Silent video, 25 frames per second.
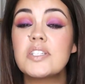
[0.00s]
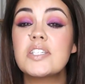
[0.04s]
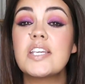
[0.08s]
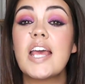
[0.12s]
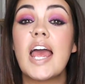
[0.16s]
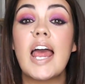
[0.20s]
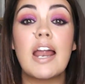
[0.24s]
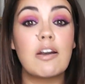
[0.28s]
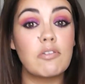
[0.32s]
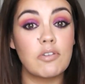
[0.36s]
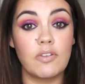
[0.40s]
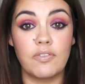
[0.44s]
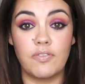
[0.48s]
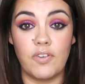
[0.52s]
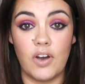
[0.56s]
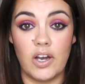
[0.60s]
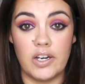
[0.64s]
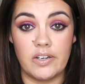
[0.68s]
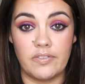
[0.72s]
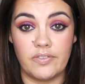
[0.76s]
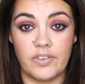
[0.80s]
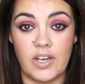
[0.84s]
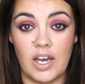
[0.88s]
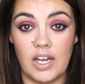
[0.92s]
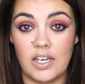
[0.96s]

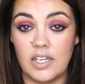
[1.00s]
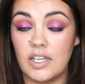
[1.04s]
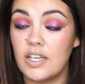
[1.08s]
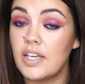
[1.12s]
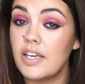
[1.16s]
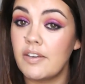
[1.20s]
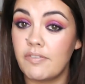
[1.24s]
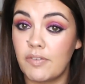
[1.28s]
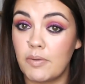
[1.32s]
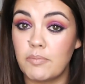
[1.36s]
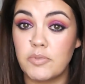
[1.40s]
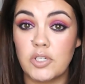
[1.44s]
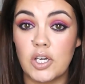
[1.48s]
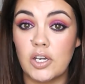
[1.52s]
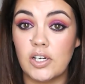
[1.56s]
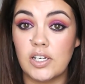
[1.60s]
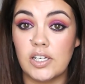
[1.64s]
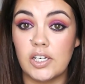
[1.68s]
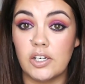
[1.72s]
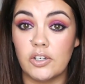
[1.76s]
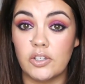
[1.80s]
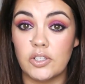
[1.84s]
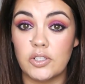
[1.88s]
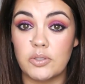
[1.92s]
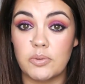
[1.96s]
terrified of colour, if I'm
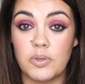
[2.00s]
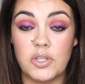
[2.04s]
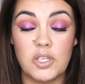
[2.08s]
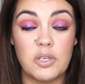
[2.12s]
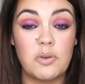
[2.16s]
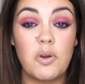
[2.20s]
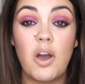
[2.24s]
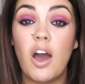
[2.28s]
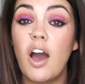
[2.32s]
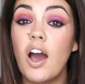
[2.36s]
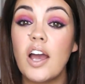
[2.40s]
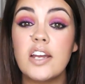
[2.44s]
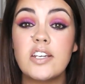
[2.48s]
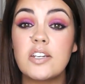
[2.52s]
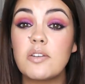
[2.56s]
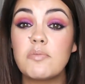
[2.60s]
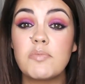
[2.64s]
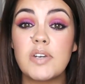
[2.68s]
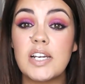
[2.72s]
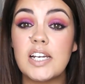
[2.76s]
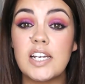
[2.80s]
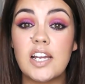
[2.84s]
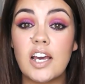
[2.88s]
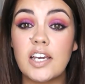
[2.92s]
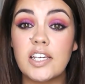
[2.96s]
totally honest with you. I don't
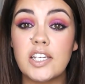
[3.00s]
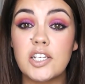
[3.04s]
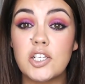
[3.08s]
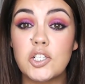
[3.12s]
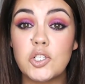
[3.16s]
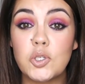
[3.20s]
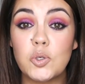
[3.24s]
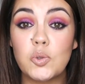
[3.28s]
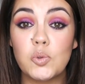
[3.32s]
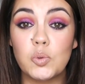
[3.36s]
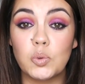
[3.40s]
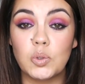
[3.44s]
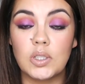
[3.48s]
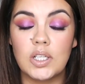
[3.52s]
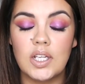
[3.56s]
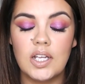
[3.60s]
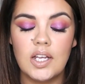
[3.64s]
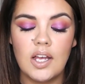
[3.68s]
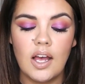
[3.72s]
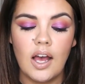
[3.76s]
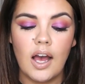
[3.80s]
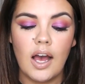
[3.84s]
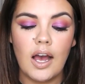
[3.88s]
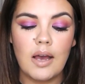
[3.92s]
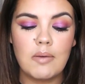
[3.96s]
really like it at all.
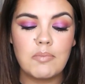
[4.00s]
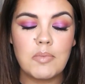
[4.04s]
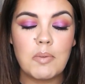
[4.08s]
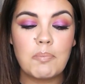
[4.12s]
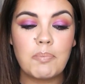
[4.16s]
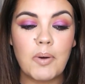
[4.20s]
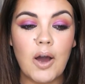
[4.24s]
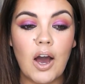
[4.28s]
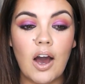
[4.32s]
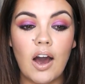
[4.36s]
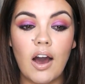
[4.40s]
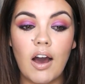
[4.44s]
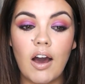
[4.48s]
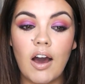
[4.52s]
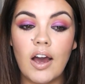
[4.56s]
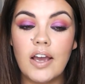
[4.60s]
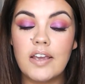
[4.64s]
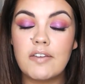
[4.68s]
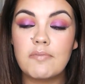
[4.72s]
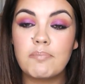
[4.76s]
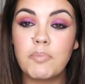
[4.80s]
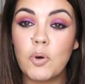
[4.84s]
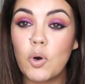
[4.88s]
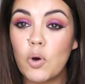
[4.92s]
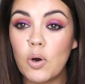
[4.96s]
But
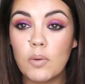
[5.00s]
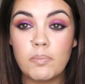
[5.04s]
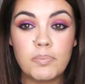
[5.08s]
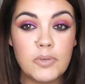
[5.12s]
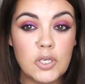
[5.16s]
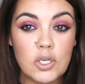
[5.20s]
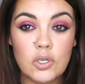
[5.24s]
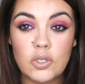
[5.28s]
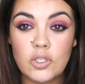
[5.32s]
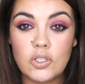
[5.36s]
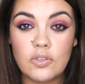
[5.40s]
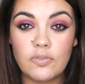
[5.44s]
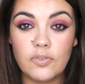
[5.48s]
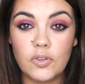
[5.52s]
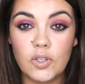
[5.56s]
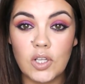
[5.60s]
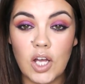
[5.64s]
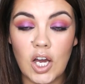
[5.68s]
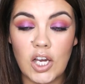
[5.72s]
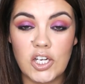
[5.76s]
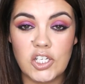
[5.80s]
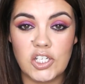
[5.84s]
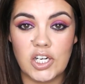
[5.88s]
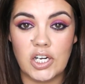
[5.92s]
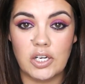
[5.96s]
I bought a beautiful
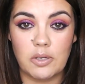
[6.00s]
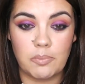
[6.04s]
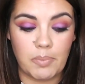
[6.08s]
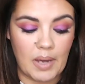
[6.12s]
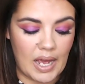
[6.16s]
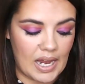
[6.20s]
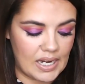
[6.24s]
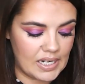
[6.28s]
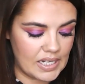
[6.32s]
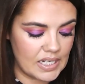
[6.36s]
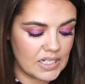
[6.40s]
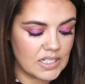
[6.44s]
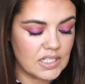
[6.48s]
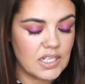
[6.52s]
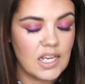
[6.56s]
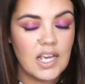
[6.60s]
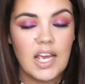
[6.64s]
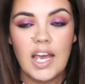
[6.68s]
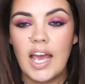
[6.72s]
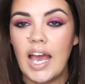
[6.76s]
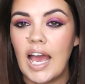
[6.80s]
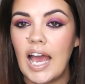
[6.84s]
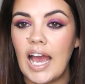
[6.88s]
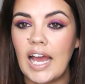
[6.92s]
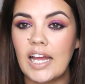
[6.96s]
eyeshadow palette,
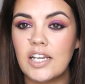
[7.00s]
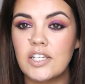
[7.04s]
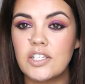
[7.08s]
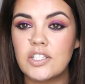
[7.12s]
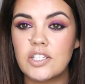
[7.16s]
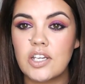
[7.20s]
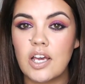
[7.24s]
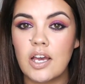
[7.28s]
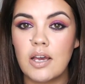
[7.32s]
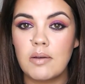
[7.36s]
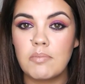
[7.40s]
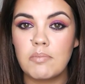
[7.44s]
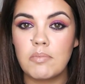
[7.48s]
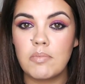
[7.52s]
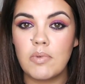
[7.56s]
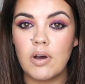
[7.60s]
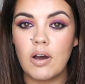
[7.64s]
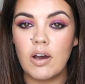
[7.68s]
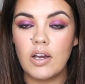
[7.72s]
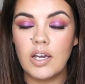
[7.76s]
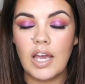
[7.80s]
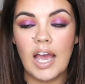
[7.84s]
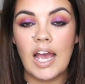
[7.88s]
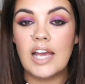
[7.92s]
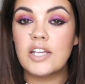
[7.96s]
and
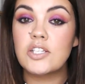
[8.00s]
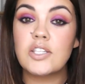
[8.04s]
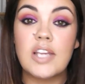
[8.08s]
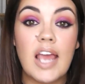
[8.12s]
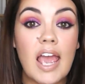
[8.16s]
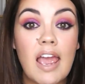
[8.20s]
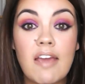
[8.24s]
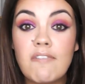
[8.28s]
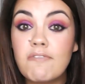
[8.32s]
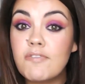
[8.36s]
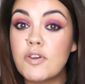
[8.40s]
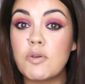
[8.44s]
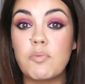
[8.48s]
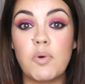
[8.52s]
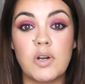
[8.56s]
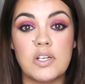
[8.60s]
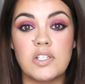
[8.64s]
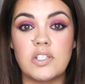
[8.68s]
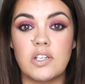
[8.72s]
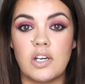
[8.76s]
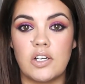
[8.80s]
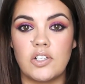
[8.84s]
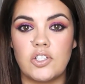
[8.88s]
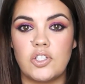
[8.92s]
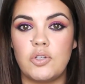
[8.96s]
as
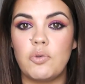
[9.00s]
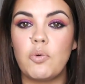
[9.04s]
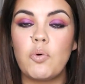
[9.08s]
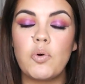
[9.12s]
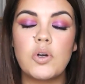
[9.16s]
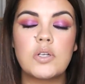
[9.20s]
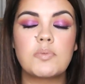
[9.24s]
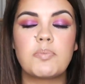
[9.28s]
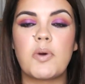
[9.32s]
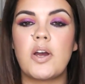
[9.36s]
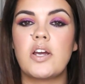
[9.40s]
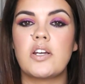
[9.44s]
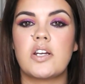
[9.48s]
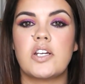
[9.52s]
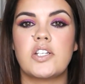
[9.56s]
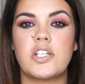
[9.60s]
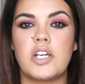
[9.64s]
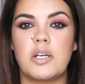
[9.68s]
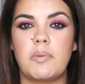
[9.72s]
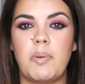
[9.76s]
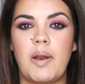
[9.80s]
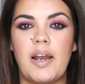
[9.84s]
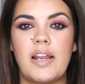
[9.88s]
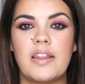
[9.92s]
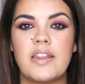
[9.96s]
everyone does, you always buy an
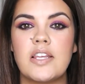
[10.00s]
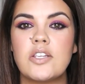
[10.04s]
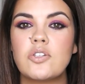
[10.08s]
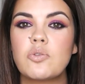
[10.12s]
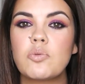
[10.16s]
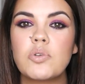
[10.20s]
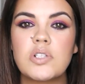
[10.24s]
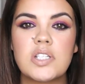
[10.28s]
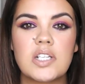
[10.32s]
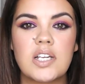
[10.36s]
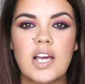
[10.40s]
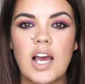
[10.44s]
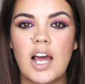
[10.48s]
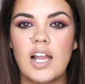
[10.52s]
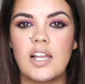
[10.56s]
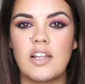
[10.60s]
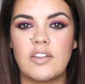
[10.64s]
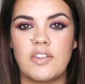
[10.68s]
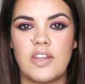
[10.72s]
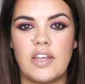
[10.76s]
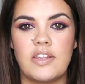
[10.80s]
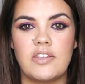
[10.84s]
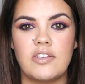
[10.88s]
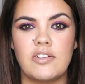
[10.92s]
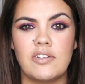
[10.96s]
eyeshadow palette and there's always a
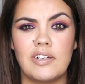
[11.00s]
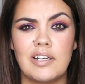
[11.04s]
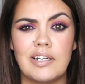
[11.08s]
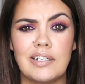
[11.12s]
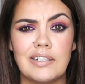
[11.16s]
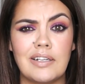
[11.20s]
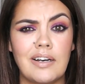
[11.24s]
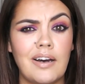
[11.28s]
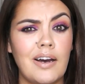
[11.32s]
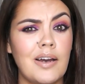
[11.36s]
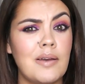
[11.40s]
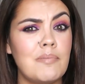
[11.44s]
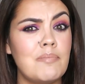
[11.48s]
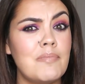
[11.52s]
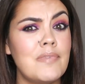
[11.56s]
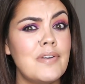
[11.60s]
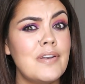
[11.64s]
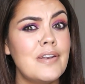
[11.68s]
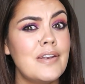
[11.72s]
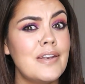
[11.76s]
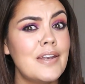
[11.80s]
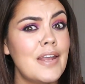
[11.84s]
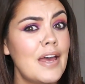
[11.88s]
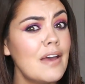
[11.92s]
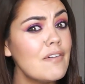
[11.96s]
colour there that you're like,
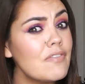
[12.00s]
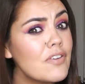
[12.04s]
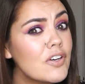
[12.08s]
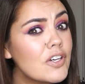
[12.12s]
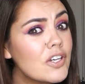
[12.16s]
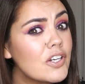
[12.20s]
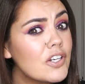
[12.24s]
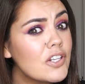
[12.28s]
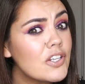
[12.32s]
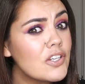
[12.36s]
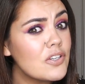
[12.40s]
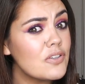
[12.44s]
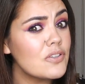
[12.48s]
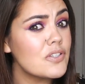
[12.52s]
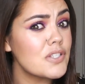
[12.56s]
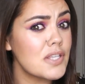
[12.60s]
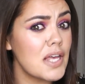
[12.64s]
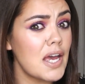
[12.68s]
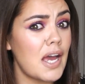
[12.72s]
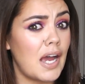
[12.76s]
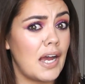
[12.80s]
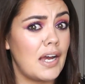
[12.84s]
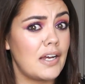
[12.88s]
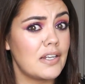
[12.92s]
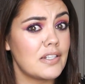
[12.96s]
I'm never going to use
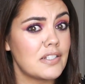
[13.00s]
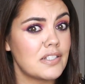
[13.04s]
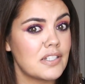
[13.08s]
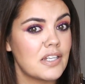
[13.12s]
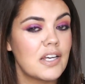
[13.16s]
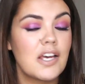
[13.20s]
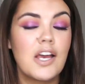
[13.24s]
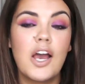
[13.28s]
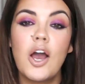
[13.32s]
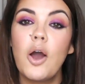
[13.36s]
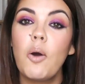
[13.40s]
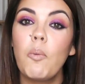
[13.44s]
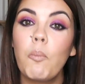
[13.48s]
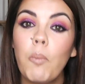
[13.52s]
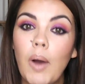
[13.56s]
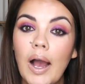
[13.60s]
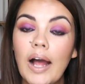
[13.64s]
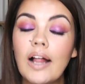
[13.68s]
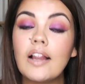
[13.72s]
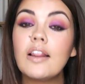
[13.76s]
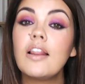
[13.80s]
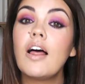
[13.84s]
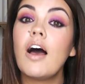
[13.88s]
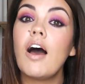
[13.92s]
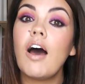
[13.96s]
that.
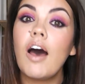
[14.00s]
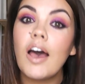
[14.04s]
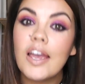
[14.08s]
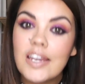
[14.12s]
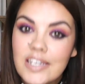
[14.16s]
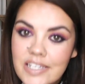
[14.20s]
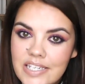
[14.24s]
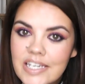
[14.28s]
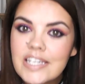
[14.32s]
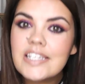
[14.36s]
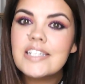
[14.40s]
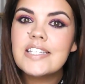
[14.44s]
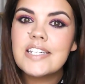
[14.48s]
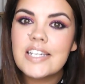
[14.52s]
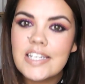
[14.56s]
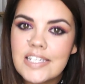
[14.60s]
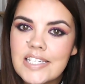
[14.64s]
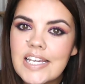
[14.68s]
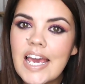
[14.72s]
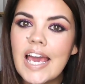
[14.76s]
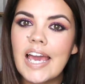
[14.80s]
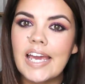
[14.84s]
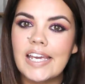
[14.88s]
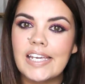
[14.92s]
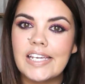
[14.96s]
Well, I did
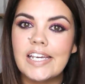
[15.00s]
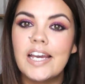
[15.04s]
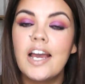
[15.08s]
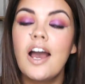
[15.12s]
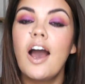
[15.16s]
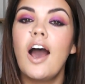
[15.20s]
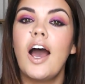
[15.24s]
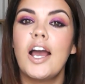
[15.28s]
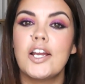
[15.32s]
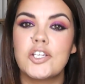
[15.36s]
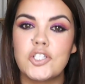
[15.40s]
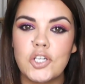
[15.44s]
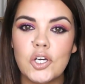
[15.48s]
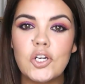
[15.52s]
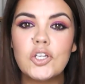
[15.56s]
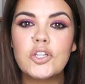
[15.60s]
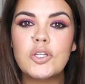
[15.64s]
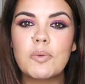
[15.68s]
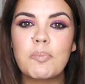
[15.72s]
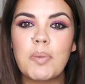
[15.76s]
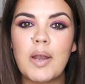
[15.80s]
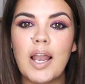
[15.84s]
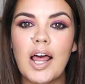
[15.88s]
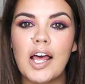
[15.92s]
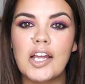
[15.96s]
today. I took
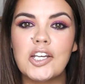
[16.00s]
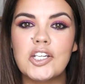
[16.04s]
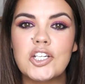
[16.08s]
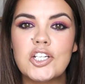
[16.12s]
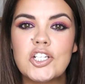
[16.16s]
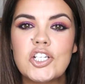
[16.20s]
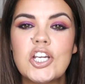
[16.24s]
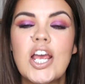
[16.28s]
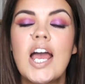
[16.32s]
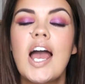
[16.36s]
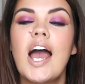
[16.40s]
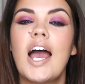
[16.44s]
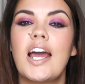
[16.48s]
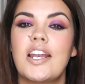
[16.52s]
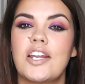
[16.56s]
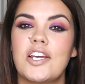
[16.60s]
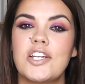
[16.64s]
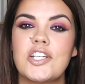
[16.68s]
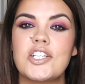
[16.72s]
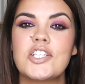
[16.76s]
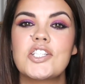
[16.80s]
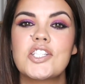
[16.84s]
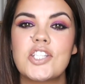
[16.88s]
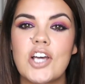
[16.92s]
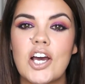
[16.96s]
the plunge and I
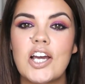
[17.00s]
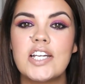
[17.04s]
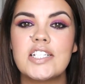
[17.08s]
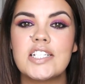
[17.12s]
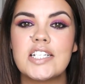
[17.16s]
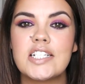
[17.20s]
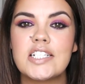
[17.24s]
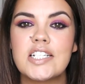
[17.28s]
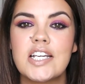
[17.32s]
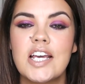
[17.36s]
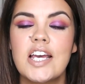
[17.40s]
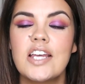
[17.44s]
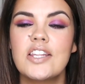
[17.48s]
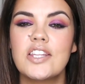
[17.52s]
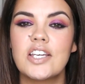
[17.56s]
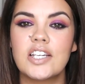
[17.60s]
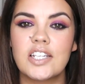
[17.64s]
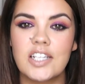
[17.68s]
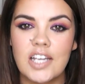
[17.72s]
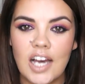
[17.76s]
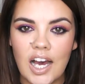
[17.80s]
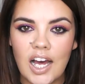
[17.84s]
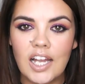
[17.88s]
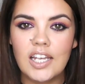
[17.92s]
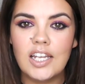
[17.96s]
decided
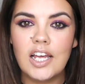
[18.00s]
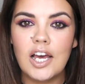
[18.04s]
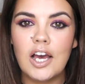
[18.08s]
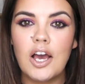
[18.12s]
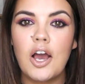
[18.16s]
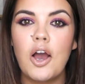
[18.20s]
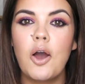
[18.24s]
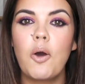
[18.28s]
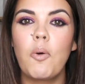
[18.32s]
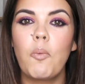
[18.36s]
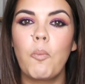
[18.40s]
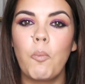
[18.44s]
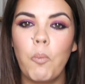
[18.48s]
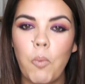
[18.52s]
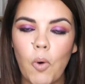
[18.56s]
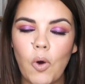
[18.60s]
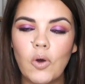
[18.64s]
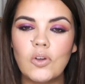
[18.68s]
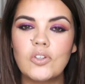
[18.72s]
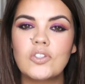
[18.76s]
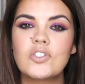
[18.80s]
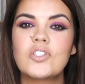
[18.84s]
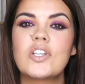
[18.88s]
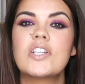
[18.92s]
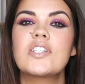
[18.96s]
that colour
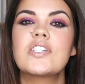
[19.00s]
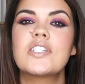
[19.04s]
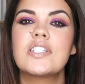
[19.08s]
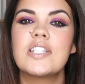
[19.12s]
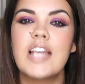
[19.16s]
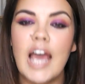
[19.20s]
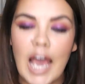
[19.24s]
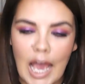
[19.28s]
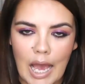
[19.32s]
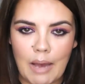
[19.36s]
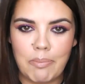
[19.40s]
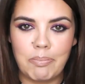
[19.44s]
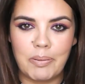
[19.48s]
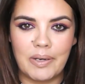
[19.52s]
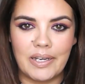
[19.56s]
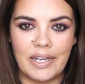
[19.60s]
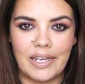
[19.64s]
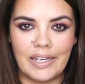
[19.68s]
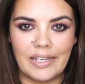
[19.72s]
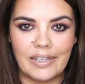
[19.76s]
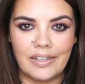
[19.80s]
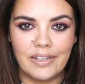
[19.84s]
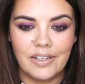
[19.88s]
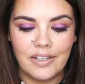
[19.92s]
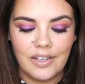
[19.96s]
was
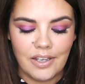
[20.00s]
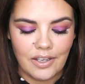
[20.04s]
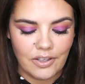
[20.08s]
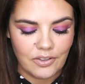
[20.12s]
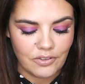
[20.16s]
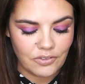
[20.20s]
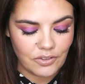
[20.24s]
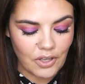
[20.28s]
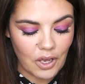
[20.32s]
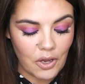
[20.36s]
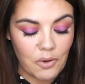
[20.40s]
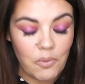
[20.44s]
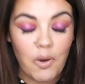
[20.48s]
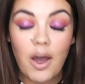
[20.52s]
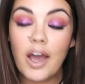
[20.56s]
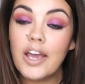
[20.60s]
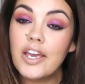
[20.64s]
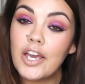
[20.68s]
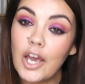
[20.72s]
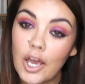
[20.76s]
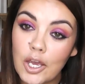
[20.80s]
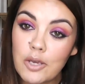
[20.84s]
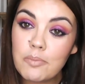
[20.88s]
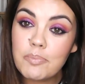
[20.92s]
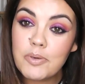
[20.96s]
happening. So I
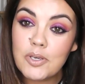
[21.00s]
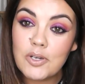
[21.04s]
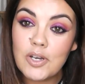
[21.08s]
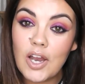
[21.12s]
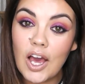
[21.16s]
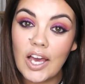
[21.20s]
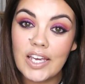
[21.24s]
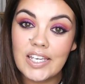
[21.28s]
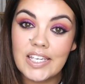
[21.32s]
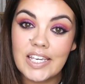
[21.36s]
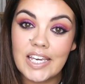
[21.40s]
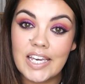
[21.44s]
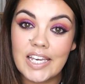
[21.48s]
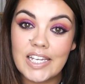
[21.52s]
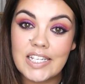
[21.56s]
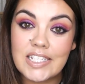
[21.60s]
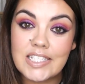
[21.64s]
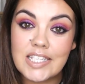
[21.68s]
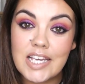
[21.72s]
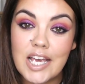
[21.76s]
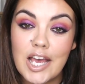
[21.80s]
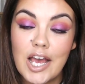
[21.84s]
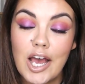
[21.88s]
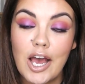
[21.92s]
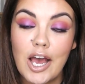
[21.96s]
hope you like it.